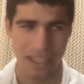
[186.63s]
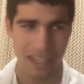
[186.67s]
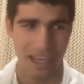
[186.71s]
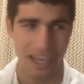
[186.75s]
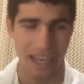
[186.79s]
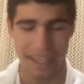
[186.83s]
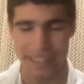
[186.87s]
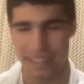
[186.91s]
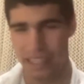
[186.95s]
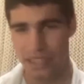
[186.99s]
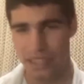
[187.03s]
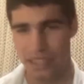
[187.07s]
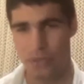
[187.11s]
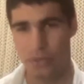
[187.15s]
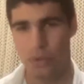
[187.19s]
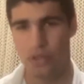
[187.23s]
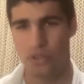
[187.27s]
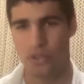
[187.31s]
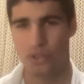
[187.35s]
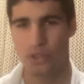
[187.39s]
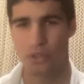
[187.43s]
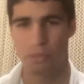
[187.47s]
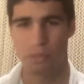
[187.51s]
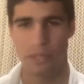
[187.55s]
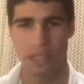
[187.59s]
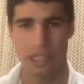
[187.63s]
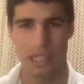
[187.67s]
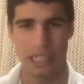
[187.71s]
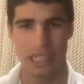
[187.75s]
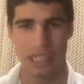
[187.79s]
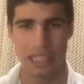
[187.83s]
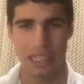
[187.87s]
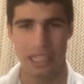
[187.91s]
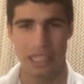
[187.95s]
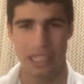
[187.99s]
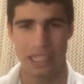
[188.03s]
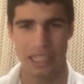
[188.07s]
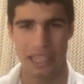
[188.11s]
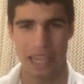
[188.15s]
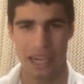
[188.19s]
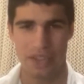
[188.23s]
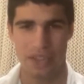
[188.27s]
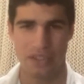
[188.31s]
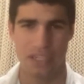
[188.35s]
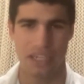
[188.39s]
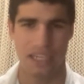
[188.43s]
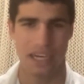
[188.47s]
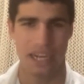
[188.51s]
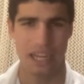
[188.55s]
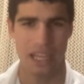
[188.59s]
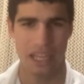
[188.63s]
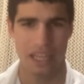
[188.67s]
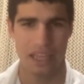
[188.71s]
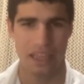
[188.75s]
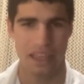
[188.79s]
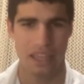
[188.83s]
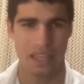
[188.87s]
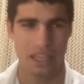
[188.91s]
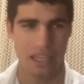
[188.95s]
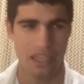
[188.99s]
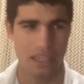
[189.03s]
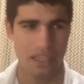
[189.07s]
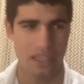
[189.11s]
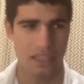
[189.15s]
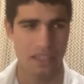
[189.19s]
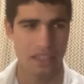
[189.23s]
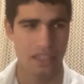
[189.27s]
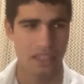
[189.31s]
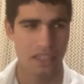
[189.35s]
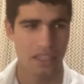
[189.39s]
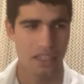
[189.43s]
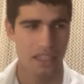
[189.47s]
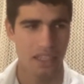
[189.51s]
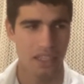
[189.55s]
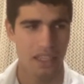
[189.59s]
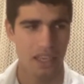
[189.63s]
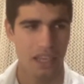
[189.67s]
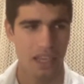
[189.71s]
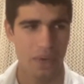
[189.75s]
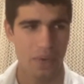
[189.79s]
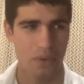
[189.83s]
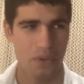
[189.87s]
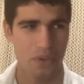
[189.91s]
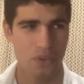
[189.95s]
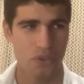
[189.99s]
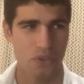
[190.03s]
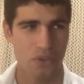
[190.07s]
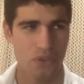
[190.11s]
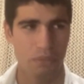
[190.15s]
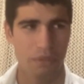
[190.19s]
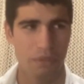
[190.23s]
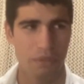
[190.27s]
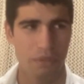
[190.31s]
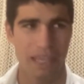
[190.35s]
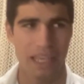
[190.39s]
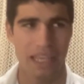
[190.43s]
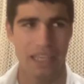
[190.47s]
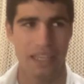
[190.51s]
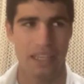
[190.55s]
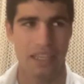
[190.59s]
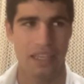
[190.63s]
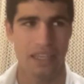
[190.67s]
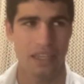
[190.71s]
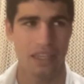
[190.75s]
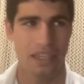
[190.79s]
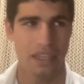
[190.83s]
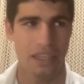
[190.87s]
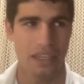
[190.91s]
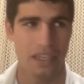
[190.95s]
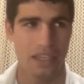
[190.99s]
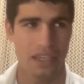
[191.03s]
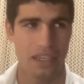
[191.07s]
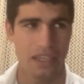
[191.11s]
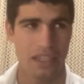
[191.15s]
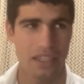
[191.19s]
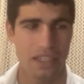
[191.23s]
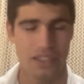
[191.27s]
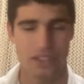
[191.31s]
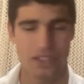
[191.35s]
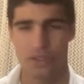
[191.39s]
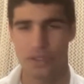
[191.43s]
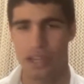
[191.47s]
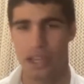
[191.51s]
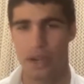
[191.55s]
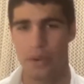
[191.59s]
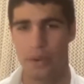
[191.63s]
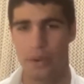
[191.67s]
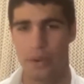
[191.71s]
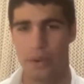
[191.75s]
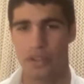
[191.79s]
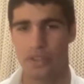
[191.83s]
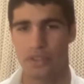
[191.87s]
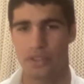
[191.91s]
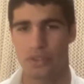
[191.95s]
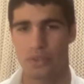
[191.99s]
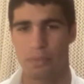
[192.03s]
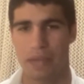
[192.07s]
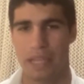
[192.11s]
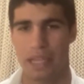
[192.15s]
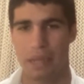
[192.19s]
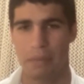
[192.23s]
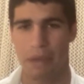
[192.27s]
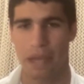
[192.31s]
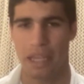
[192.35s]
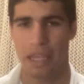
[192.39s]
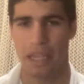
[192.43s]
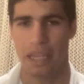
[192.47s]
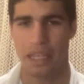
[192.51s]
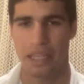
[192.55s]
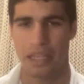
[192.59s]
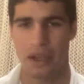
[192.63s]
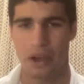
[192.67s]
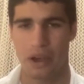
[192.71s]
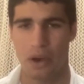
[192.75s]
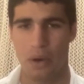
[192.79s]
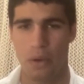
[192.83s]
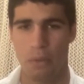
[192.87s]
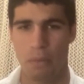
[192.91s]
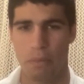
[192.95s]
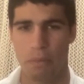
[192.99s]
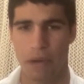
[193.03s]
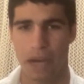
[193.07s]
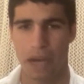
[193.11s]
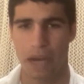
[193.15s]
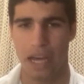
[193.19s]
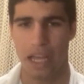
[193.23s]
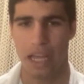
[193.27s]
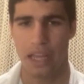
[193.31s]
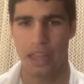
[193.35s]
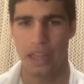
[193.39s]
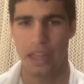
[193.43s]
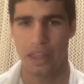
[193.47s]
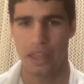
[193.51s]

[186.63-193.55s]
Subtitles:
I just want to be Carlos Alcaraz, and I want to make history. I want to make my own path.